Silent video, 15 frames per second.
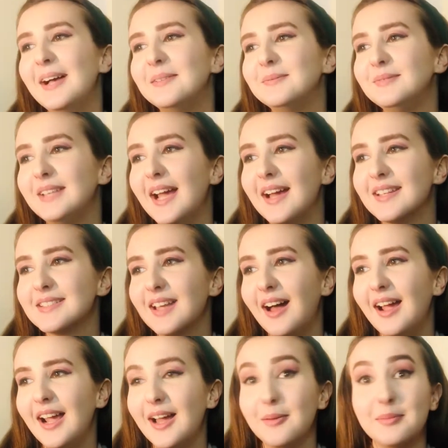Yes,
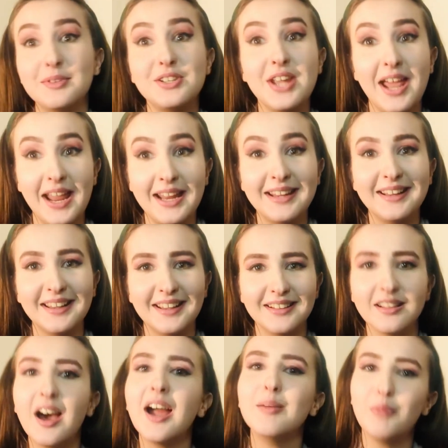I am taken.
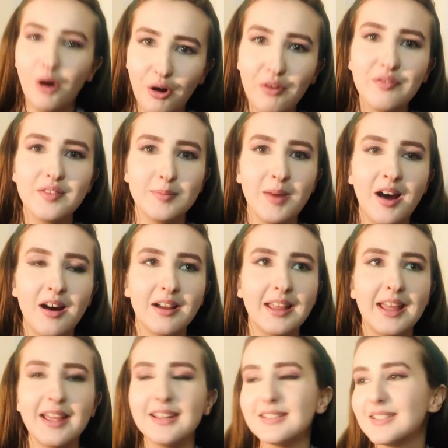I am off the
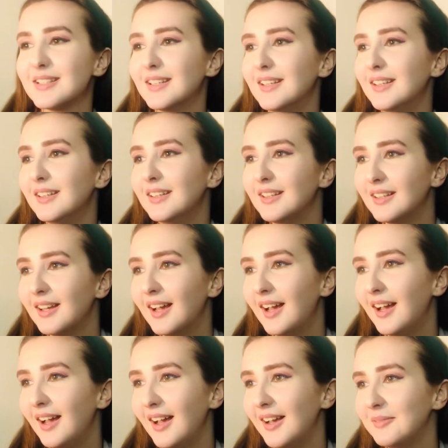market.
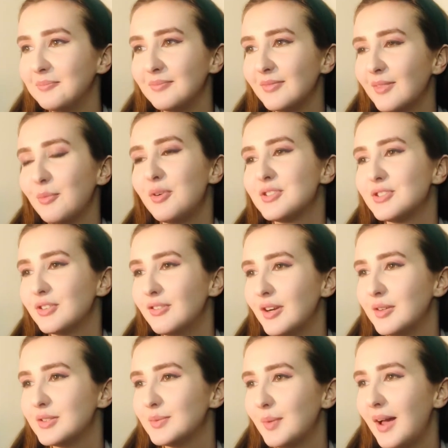What a
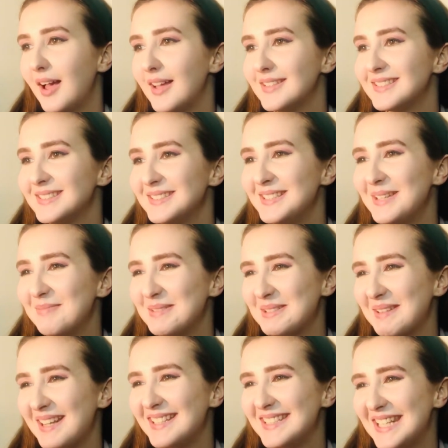gross word. Number
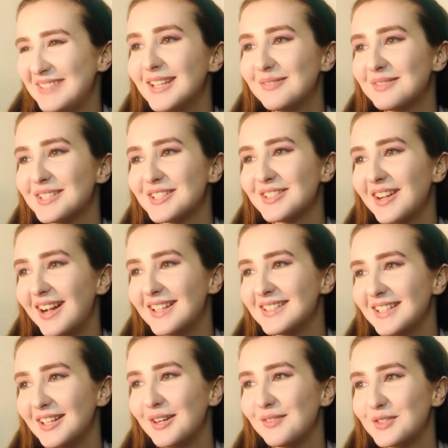20, what is your
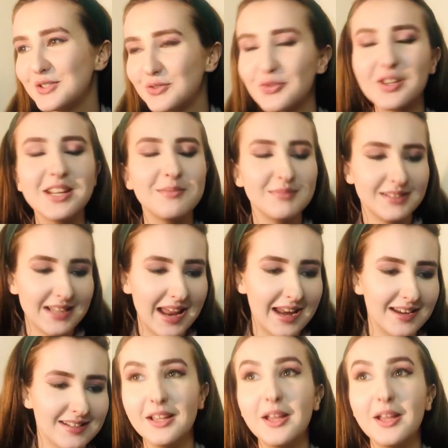idea of a dream date?